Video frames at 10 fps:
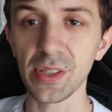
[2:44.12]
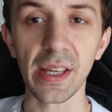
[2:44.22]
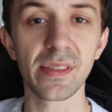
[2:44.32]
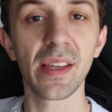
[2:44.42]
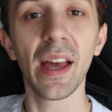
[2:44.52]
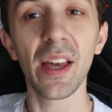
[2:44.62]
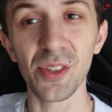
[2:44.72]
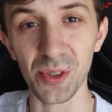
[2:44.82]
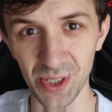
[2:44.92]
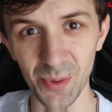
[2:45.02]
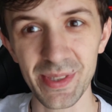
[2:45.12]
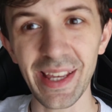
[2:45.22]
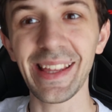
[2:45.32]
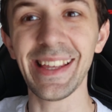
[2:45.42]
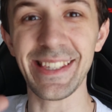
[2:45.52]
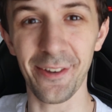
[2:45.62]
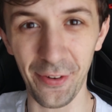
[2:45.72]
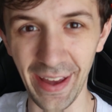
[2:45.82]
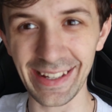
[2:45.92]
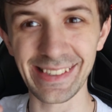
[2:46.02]
So yes, your chipset is a
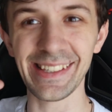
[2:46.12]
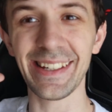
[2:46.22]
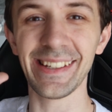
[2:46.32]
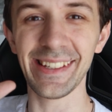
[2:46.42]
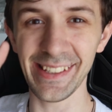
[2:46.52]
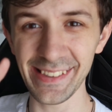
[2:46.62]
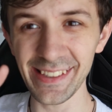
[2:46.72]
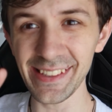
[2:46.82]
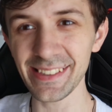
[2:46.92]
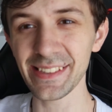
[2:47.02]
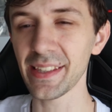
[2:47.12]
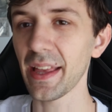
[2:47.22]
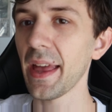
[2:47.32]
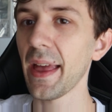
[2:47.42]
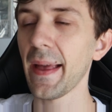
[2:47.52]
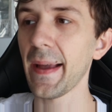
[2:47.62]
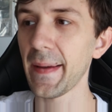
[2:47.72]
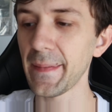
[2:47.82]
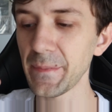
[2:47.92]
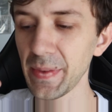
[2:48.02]
factor in this.
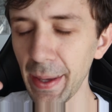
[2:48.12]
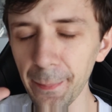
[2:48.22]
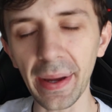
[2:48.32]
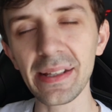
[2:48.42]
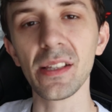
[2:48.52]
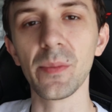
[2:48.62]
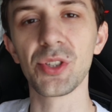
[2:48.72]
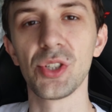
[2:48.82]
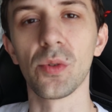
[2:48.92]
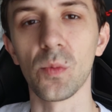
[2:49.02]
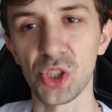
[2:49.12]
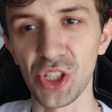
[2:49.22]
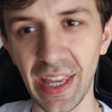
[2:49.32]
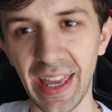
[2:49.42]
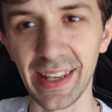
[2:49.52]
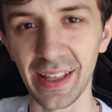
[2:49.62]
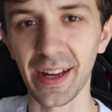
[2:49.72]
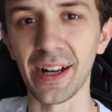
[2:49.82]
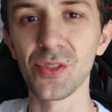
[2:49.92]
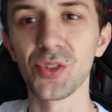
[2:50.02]
It may limit you on what you can and
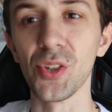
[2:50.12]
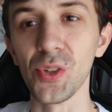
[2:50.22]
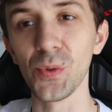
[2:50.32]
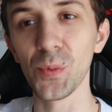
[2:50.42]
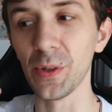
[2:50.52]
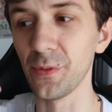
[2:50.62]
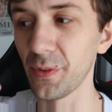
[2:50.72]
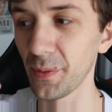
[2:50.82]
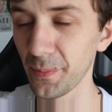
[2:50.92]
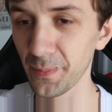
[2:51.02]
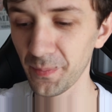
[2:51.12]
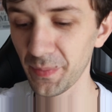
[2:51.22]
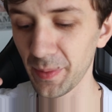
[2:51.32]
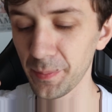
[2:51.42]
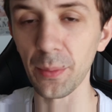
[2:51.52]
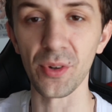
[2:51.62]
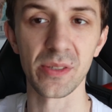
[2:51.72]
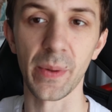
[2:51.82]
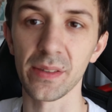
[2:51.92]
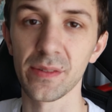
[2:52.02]
can't do with memory
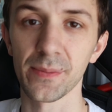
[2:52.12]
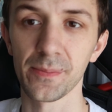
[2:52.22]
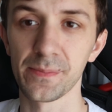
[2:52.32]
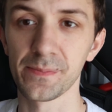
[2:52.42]
speeds.